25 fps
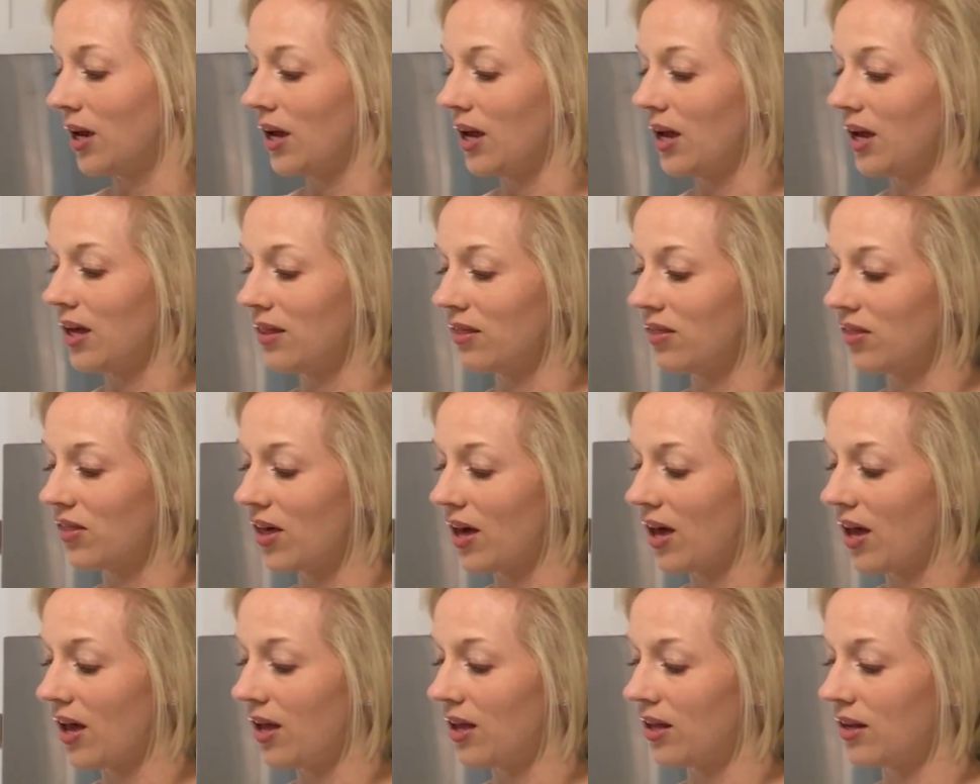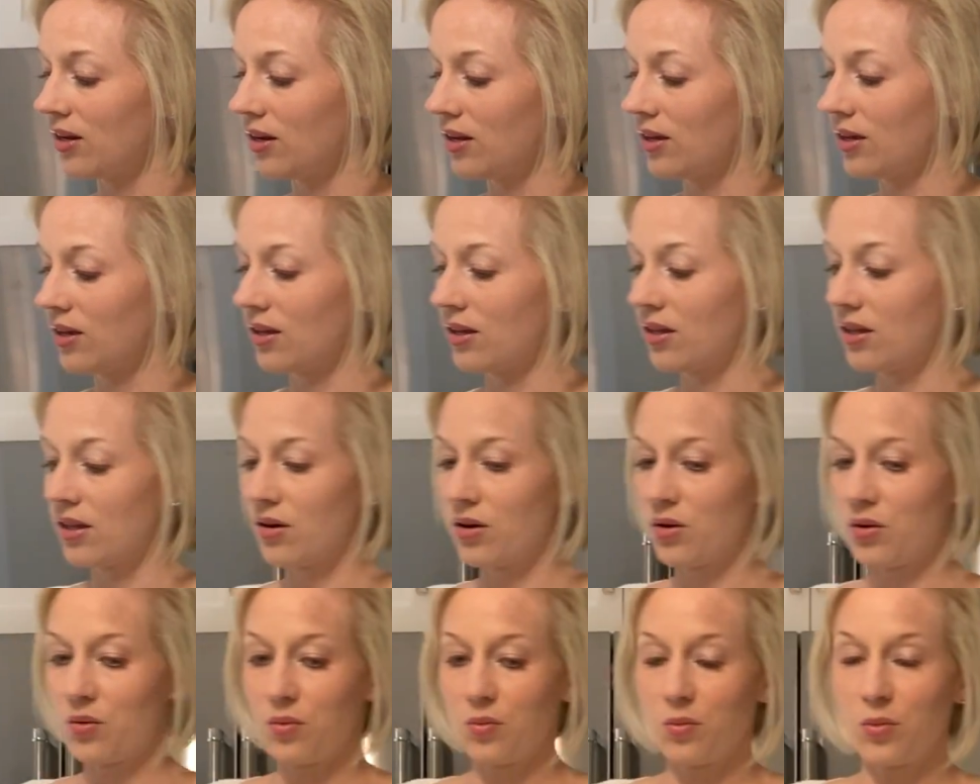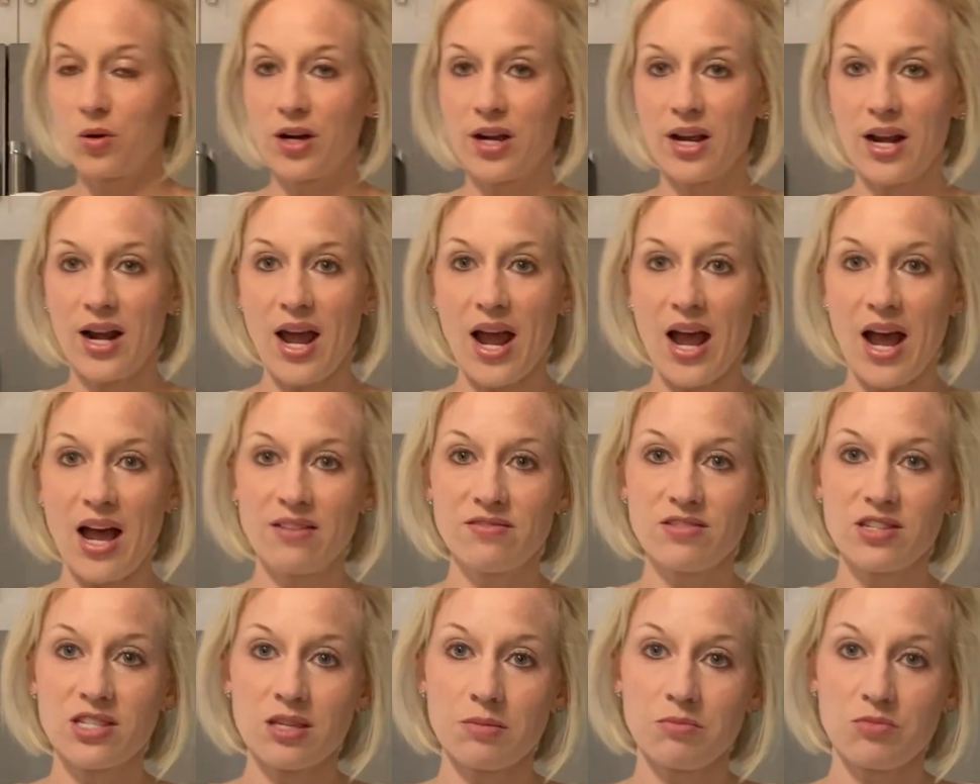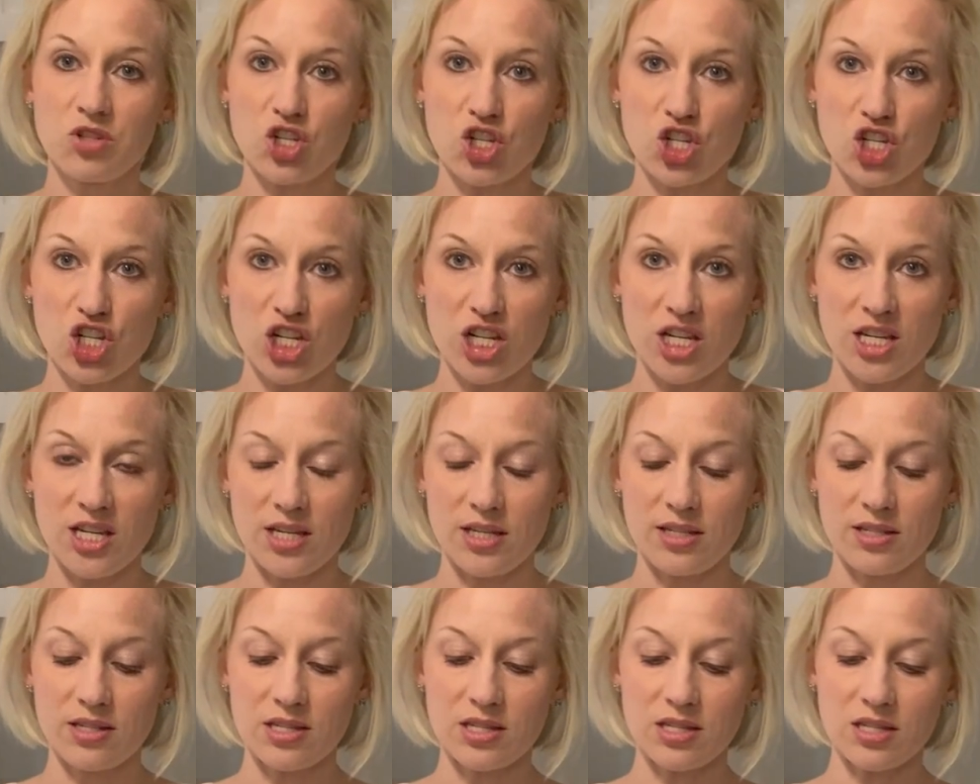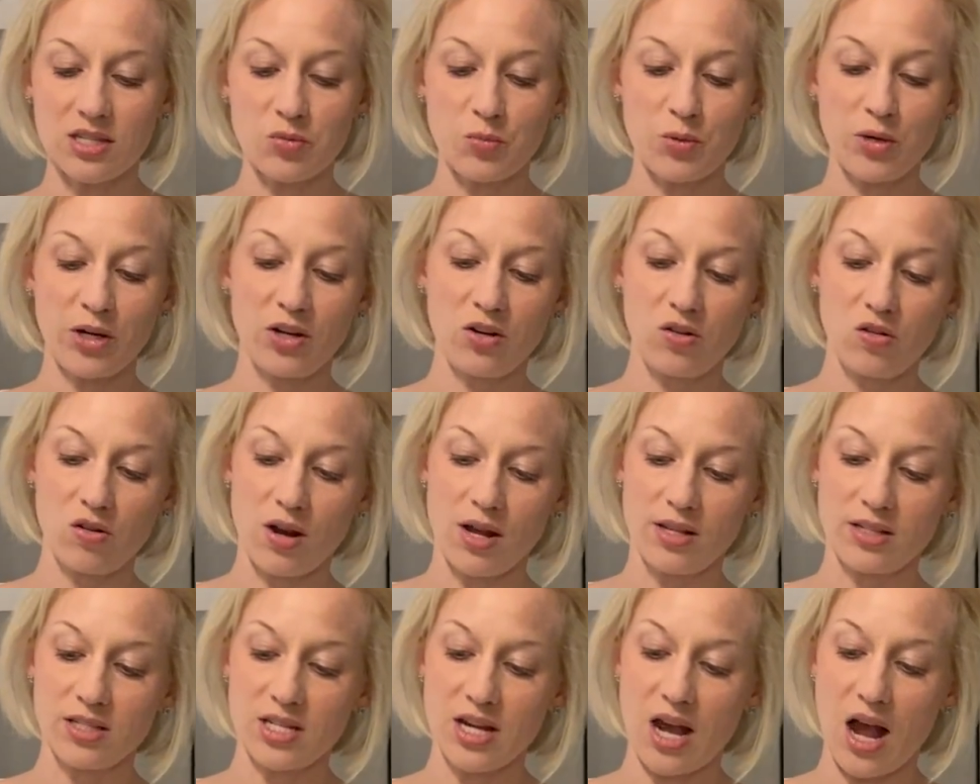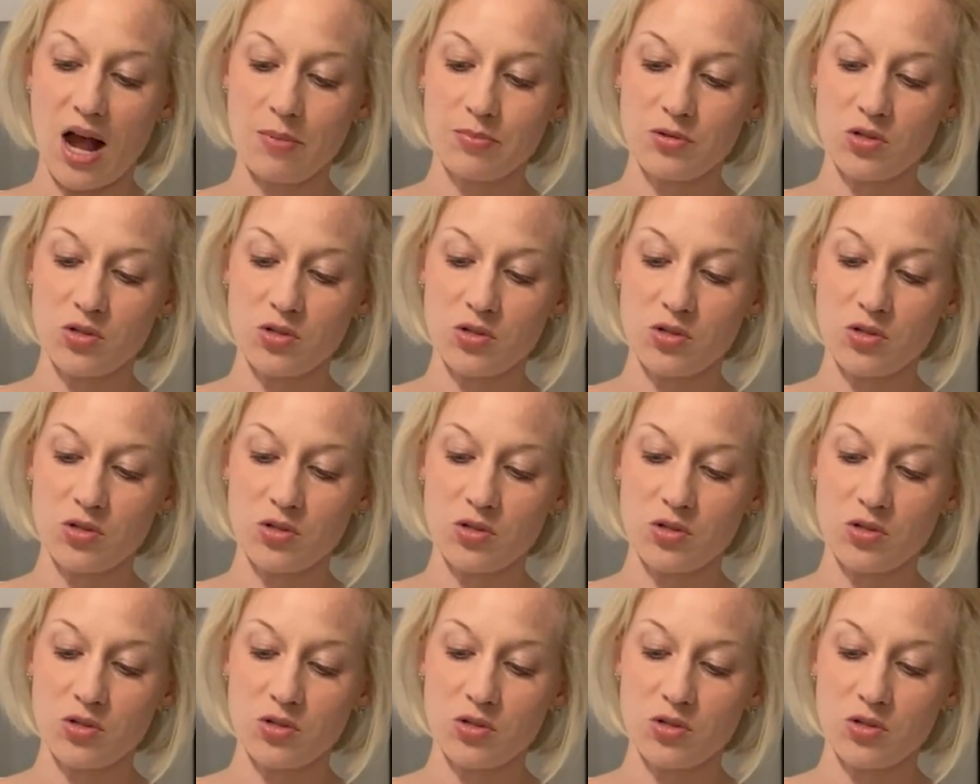And then we're gonna have some cheese sprinkled on top.